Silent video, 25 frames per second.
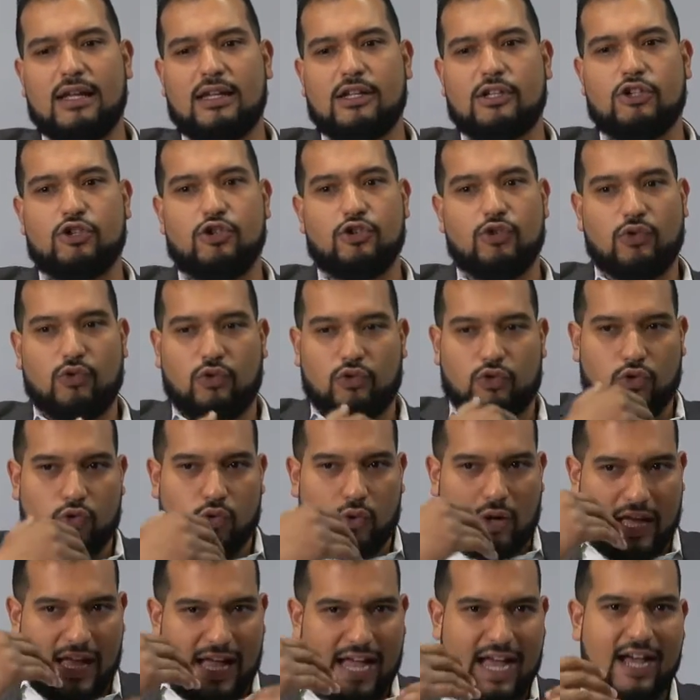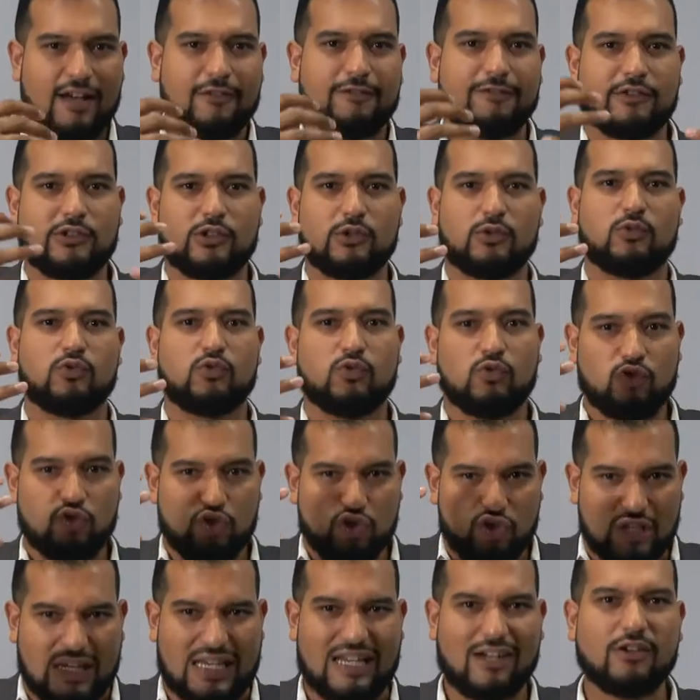you have to
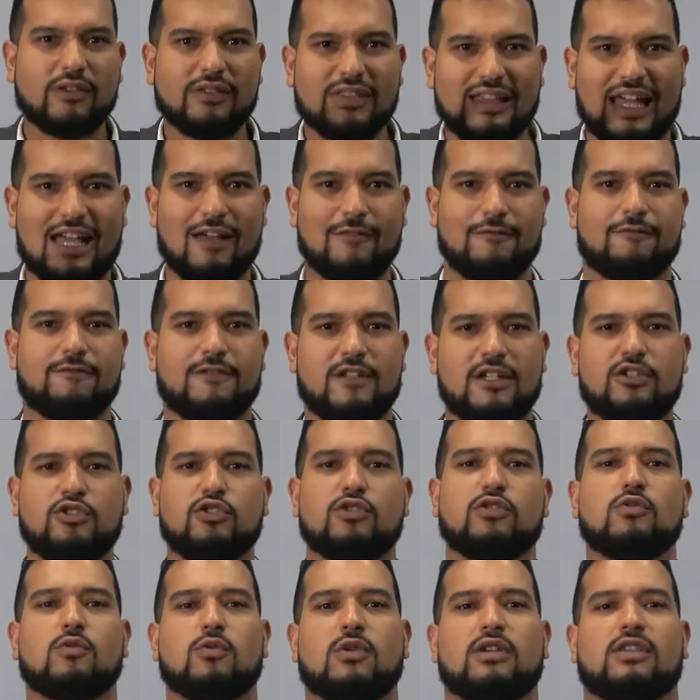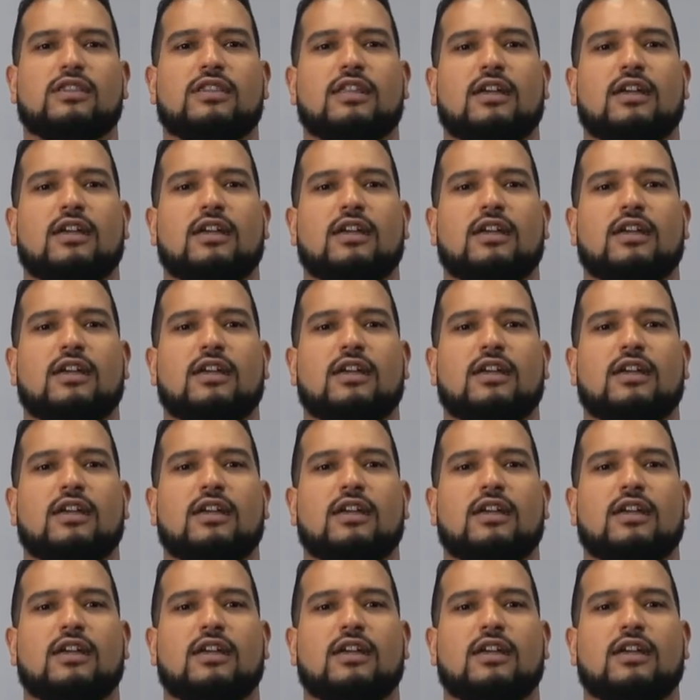share that vision with